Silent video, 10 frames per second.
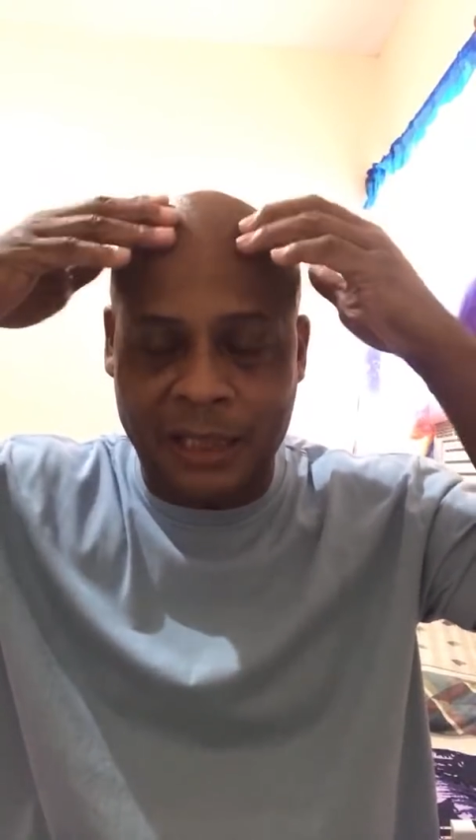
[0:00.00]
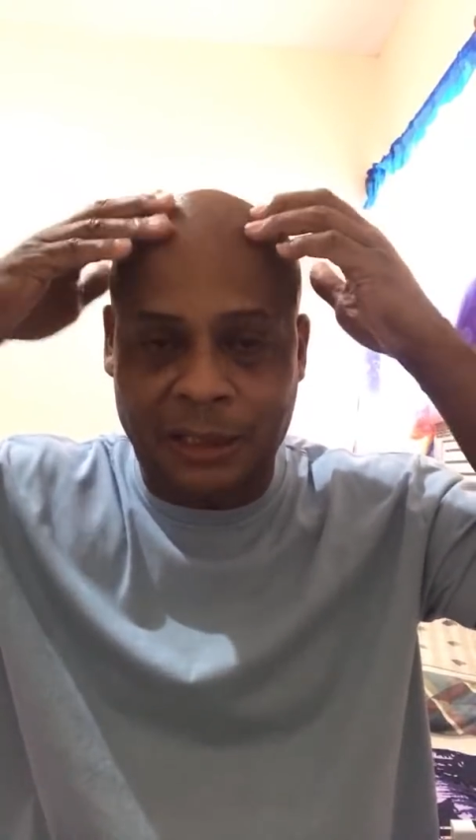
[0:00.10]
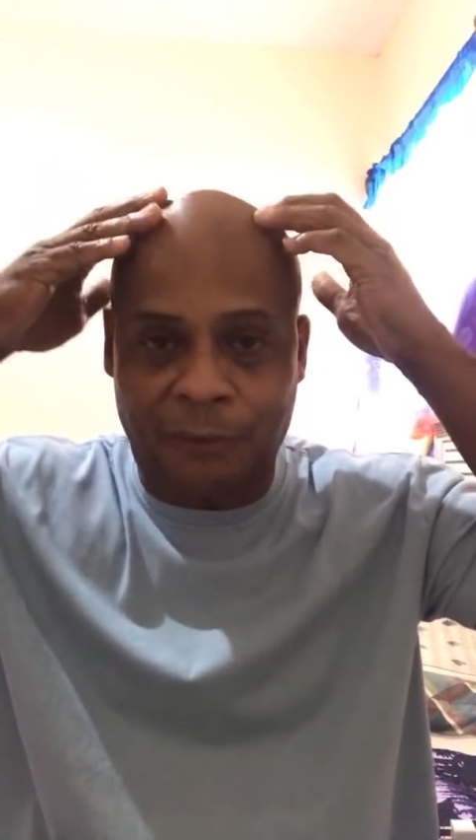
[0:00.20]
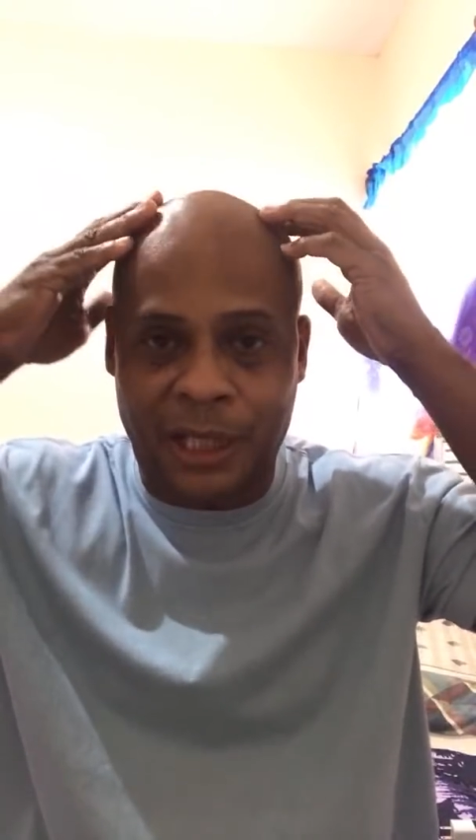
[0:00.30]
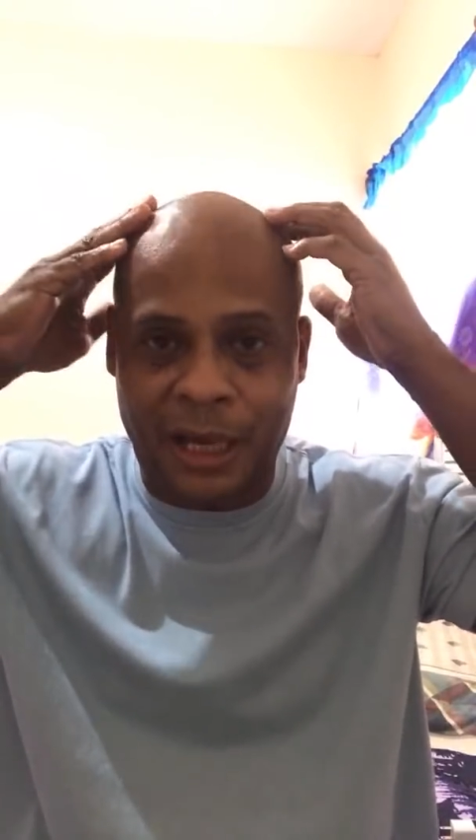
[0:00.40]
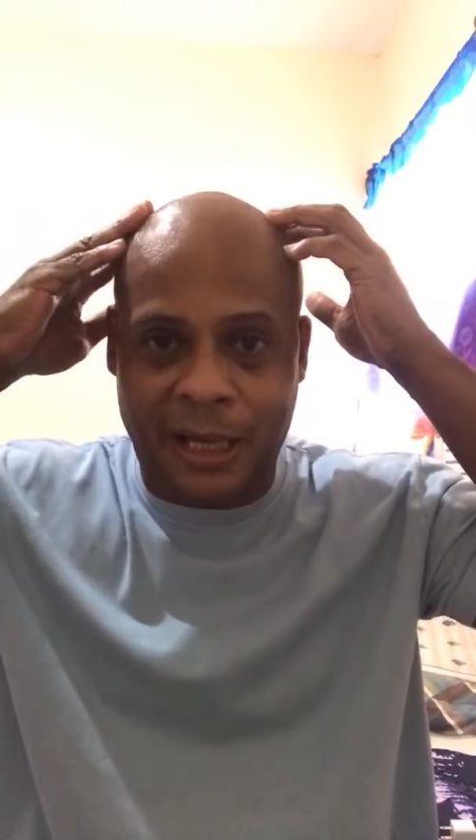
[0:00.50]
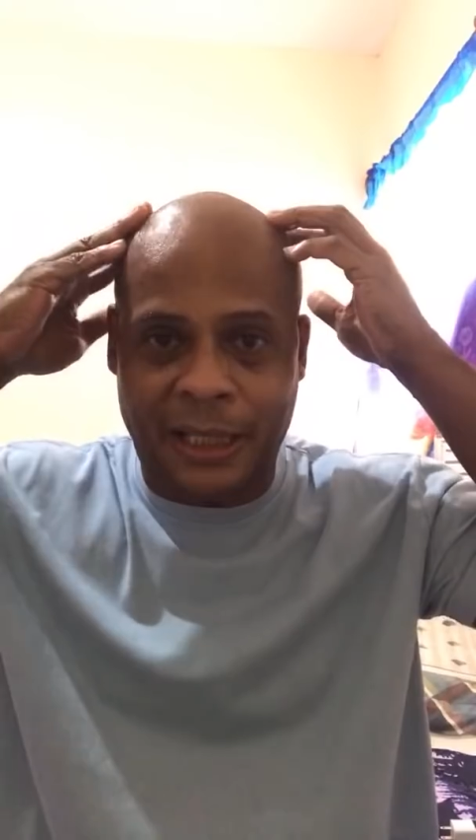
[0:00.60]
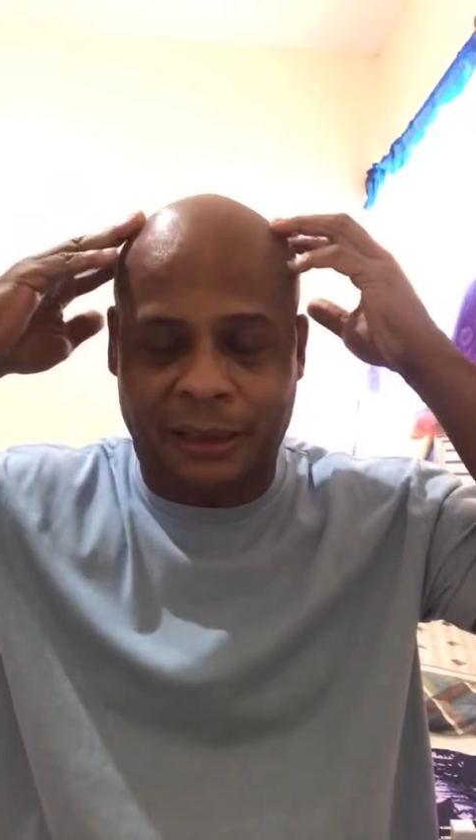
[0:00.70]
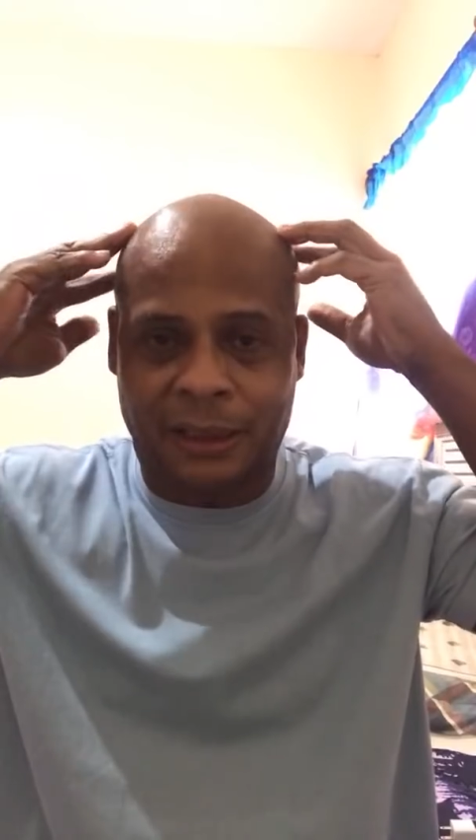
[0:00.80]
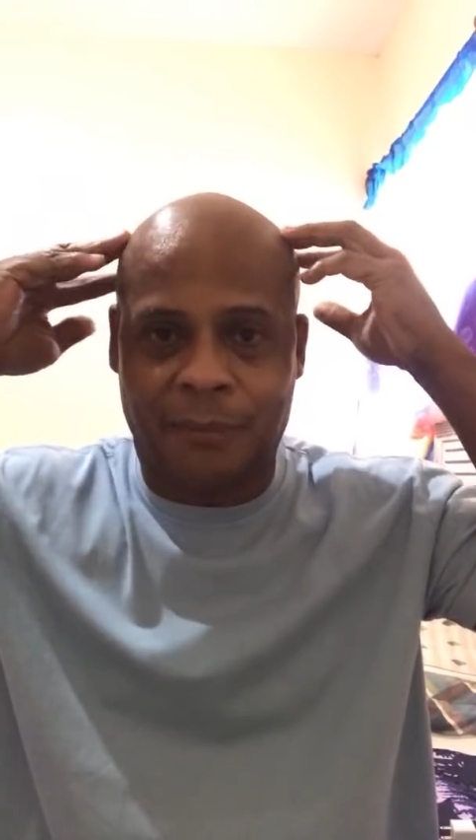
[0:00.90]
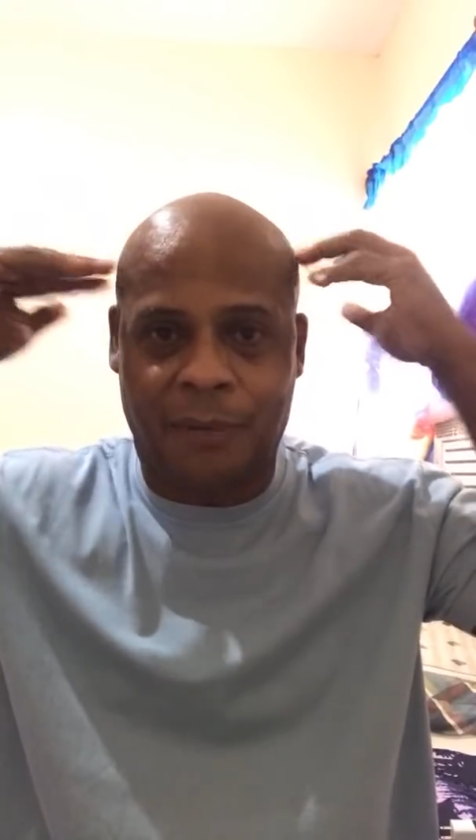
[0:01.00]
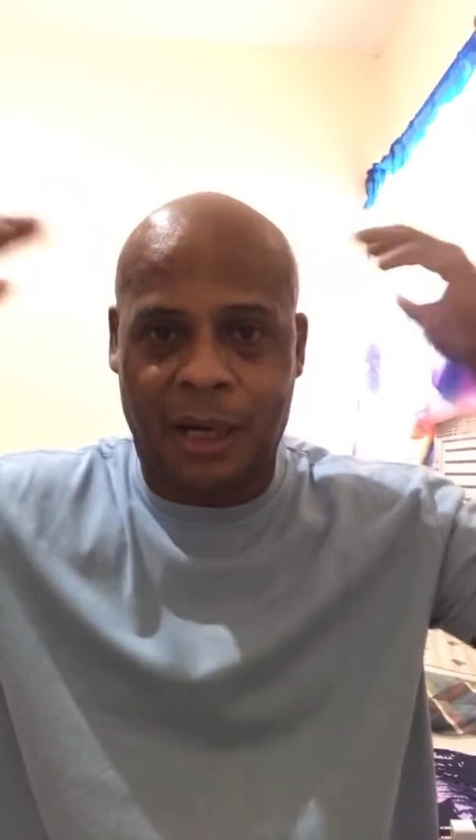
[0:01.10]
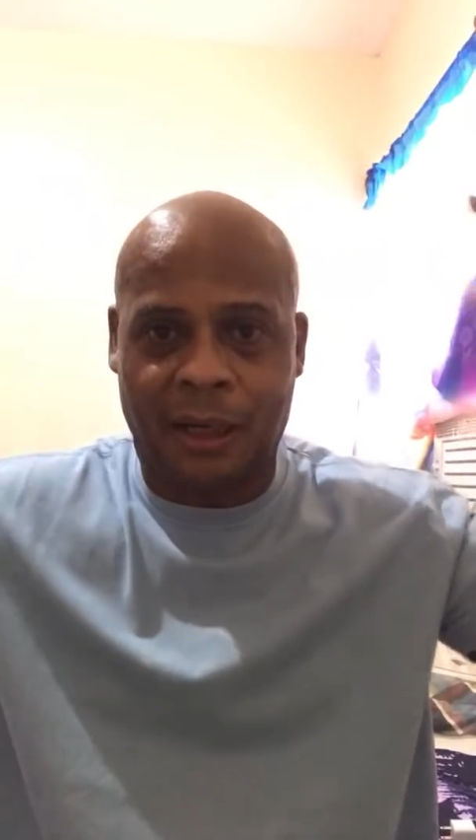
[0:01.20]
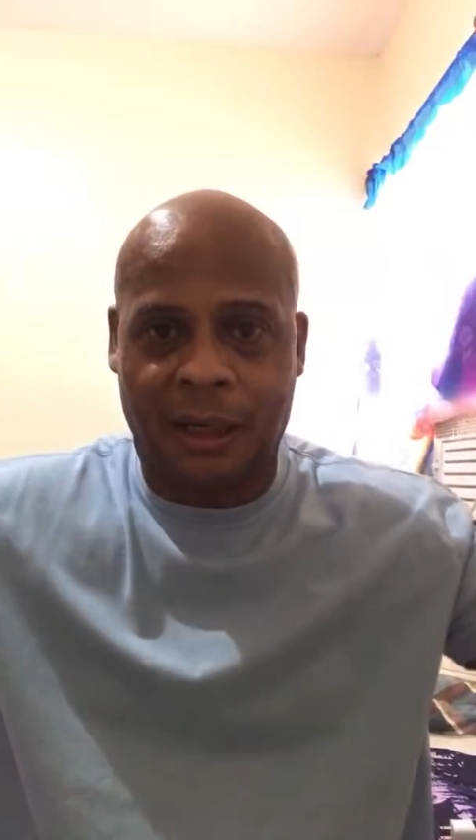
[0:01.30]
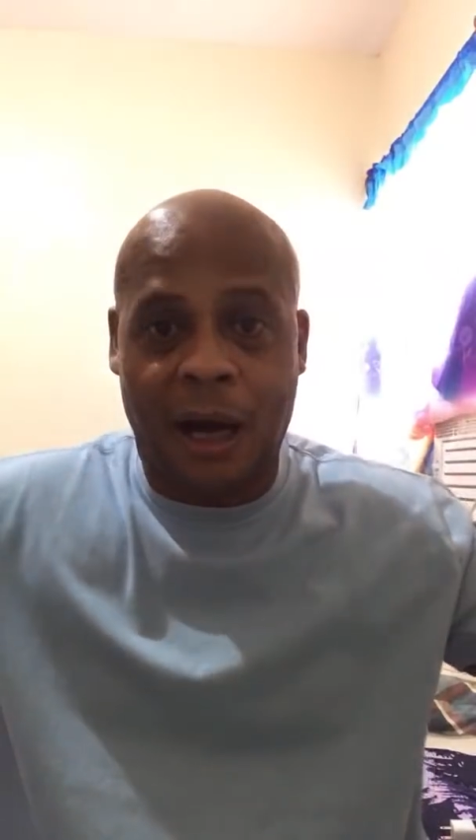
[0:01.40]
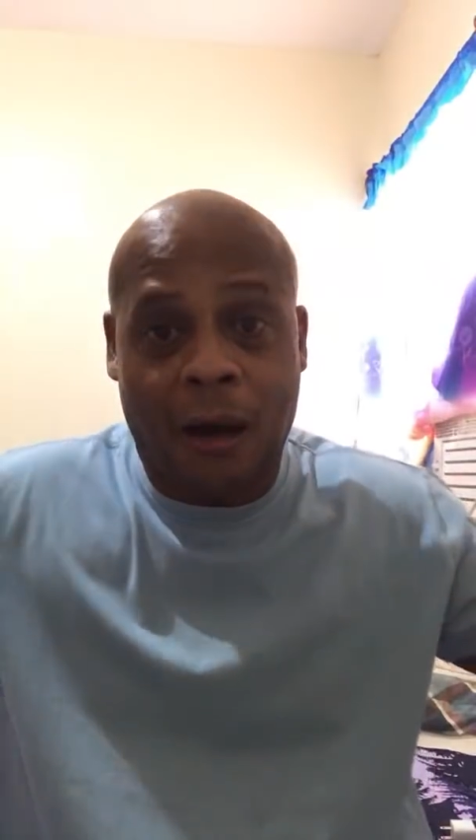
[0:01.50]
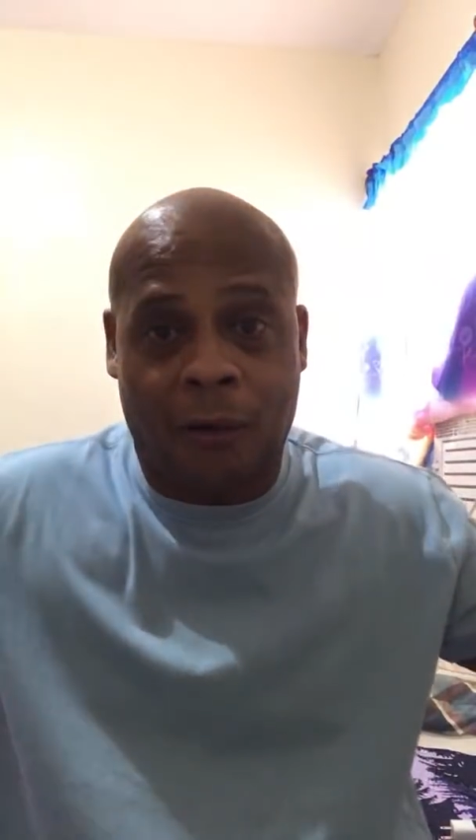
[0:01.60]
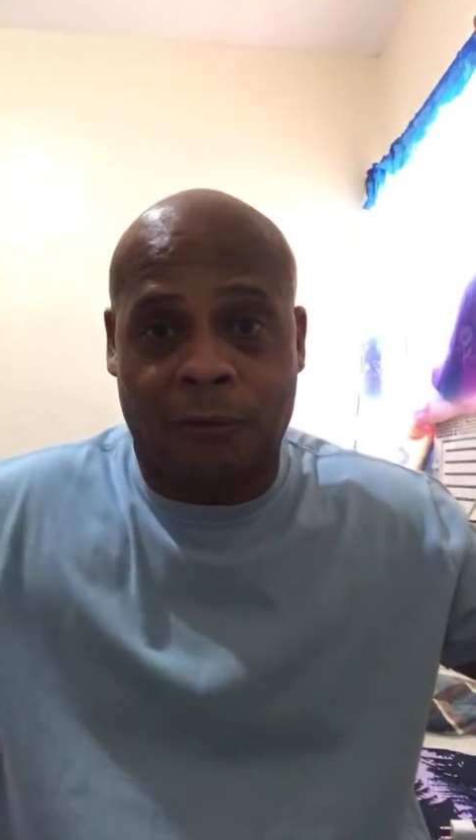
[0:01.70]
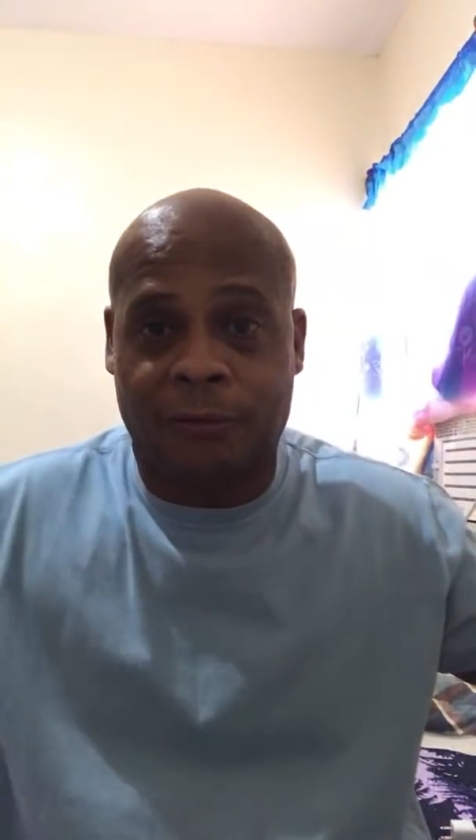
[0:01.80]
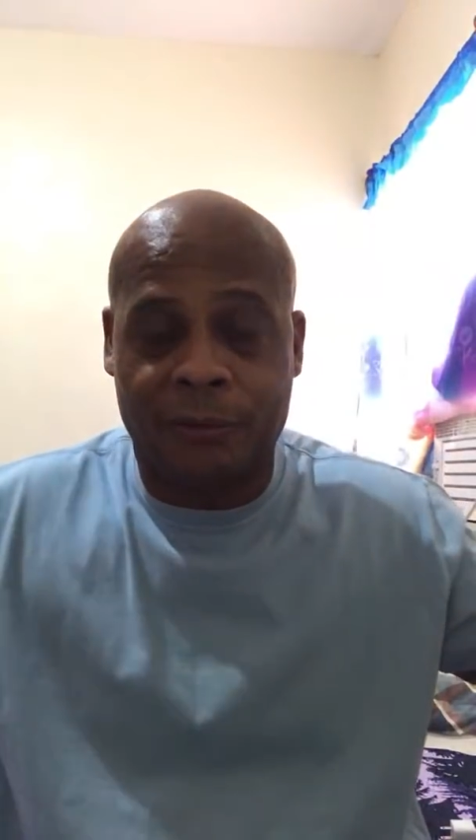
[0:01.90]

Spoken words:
I said, well, hey, I got to cut my hair off.